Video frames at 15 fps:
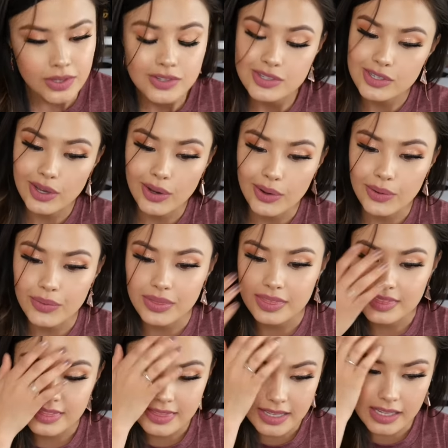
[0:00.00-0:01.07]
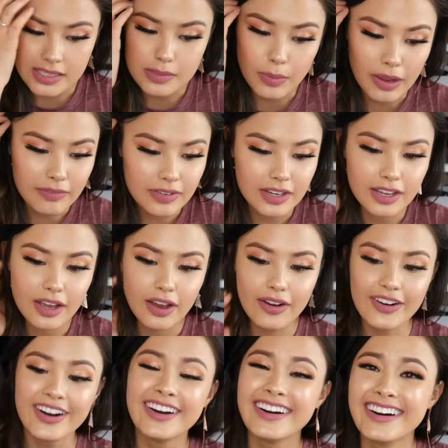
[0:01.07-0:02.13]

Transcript: So that's my video.